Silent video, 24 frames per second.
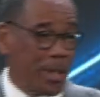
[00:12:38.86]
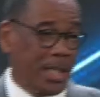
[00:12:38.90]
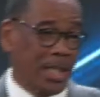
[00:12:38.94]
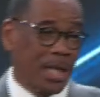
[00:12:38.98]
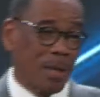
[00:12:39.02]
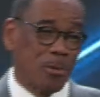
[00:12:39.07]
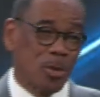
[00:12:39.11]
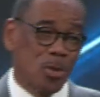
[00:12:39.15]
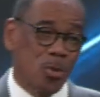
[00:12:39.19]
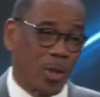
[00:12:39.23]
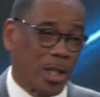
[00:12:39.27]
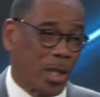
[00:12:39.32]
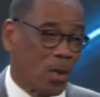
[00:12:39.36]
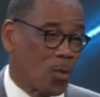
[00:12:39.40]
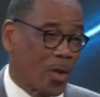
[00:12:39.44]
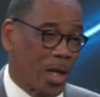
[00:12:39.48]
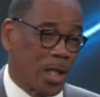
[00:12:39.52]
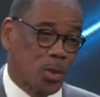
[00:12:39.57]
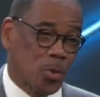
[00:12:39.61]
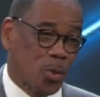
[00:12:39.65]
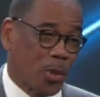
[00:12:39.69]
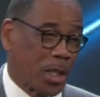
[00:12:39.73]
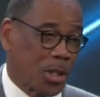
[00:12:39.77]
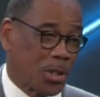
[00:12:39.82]
become
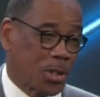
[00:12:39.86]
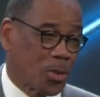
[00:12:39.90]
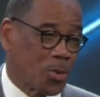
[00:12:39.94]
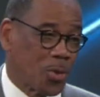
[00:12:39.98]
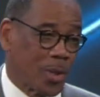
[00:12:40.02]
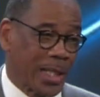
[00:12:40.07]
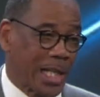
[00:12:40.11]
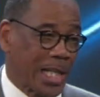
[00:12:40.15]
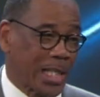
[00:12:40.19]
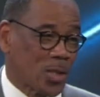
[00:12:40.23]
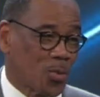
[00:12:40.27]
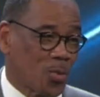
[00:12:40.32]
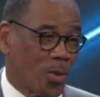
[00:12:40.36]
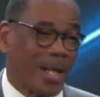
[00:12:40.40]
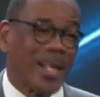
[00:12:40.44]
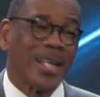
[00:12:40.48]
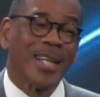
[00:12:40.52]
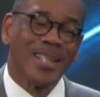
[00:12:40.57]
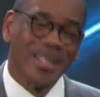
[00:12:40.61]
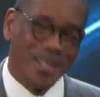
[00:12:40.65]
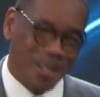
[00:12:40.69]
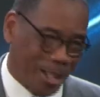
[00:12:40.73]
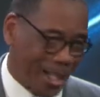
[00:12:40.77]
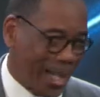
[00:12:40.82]
21, 22, and guess
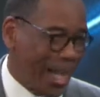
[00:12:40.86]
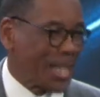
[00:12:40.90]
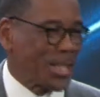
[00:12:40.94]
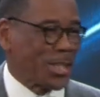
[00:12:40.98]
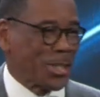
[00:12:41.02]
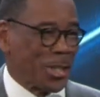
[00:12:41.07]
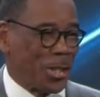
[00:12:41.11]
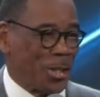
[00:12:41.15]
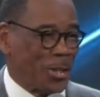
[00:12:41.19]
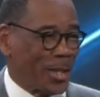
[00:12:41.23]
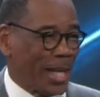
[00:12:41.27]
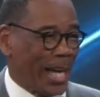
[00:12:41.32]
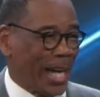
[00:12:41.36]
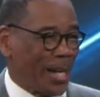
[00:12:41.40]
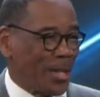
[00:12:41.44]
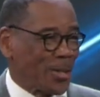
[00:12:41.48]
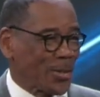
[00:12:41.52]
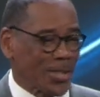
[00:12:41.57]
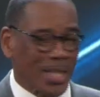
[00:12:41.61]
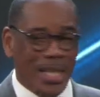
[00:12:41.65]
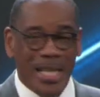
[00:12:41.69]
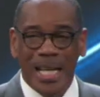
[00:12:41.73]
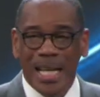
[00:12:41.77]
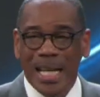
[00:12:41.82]
what? You got your own
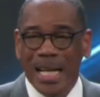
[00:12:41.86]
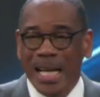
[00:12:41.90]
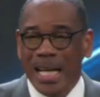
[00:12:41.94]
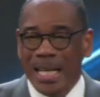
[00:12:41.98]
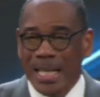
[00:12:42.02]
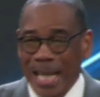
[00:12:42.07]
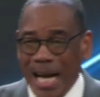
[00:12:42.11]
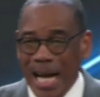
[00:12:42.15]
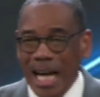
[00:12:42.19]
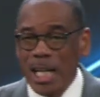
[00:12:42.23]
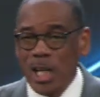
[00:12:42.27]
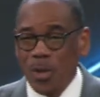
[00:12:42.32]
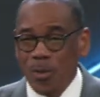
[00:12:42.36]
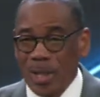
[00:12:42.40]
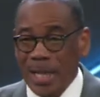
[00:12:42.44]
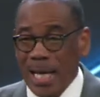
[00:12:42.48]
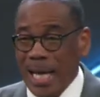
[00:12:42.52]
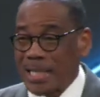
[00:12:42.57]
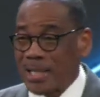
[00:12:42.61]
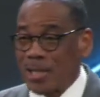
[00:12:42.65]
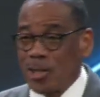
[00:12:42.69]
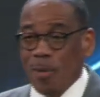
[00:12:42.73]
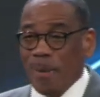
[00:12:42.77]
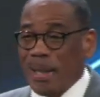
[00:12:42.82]
house. Now you
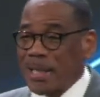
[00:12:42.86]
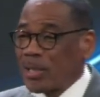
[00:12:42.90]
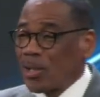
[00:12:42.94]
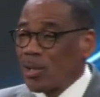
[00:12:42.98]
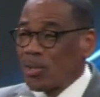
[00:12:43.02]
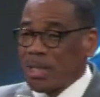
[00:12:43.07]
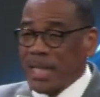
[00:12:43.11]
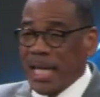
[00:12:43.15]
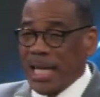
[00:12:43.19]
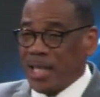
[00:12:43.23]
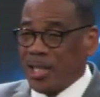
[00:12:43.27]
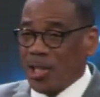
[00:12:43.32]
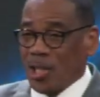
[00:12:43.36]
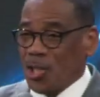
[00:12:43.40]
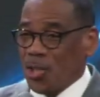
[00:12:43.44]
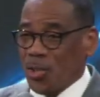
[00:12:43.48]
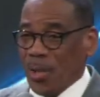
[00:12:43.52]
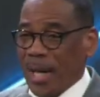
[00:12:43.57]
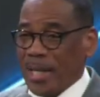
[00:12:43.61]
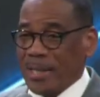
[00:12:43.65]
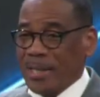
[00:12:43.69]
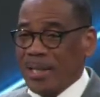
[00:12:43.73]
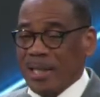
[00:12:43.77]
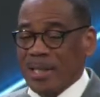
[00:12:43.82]
realize nobody's going to take your
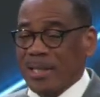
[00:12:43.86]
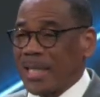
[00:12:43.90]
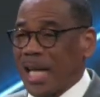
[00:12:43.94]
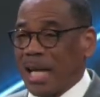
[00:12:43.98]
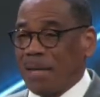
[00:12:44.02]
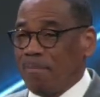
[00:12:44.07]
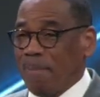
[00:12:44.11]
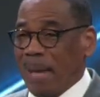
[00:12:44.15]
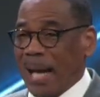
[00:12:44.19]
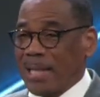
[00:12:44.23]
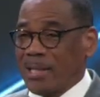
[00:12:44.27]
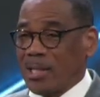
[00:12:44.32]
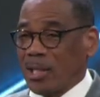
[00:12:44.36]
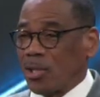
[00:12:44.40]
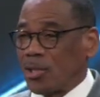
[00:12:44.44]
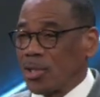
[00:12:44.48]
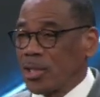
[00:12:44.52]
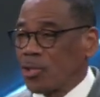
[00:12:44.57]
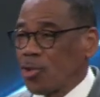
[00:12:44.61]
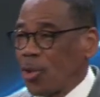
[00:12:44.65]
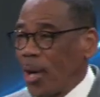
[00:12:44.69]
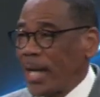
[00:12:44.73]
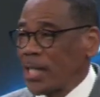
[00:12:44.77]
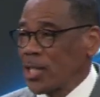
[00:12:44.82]
trash out. It's not magical.
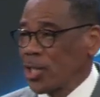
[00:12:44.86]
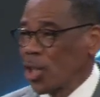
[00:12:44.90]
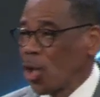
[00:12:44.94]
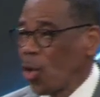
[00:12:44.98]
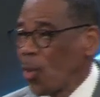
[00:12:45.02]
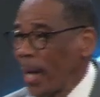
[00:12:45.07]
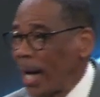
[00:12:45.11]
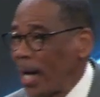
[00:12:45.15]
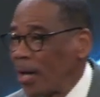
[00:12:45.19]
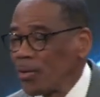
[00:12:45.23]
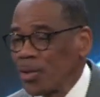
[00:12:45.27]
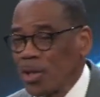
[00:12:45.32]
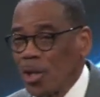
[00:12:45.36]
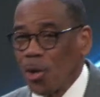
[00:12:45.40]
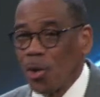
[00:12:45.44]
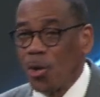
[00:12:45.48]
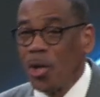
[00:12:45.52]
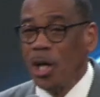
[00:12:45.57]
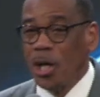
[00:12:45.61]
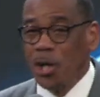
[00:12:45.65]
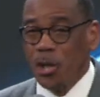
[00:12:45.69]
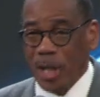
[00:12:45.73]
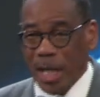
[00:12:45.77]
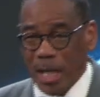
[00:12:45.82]
Trash go out. No,
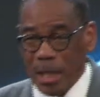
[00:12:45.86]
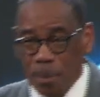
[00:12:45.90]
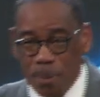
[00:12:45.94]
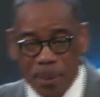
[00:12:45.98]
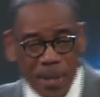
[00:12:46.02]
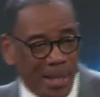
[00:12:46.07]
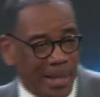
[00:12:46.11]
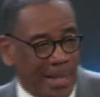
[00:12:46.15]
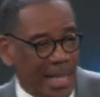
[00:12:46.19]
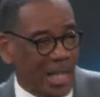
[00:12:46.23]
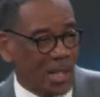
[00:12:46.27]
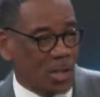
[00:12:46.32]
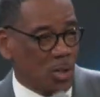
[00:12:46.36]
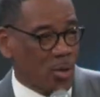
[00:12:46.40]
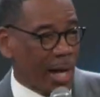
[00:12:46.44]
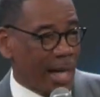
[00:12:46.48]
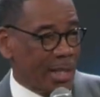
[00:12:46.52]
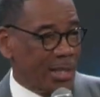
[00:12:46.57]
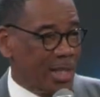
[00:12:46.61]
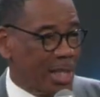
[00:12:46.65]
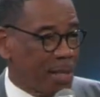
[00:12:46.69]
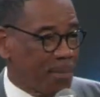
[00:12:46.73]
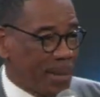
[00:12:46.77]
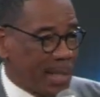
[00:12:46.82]
you got to pick that
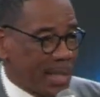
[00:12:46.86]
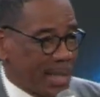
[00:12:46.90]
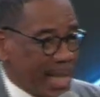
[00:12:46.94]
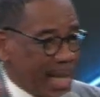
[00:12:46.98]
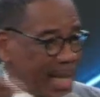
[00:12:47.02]
trash up and